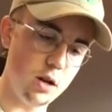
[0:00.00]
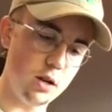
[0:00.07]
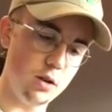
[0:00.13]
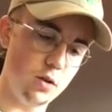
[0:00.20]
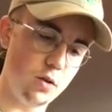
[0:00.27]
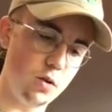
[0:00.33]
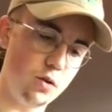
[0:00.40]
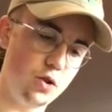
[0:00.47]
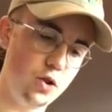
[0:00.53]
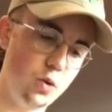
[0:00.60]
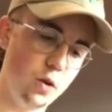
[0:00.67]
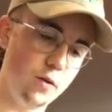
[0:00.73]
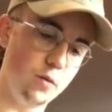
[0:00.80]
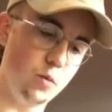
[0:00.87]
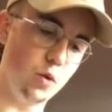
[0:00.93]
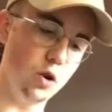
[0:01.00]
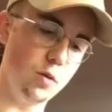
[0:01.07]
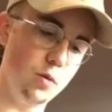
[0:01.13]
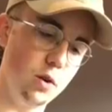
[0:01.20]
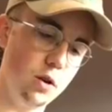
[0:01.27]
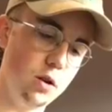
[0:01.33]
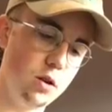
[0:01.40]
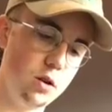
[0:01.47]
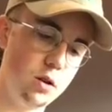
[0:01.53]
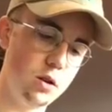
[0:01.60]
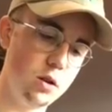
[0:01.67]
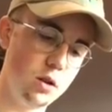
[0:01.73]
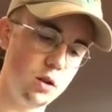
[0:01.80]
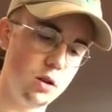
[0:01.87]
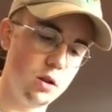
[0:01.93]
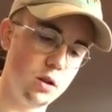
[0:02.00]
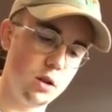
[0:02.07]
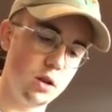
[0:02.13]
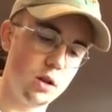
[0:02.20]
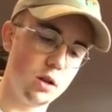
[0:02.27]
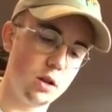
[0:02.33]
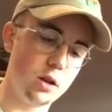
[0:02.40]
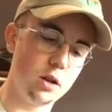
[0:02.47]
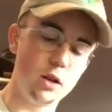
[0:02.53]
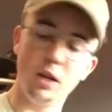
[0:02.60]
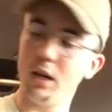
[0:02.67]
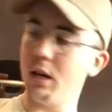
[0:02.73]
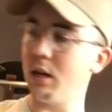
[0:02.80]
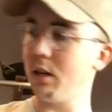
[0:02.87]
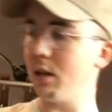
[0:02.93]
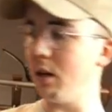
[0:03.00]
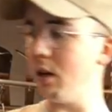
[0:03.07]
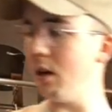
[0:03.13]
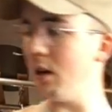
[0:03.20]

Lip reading: Don't go too overboard, but get it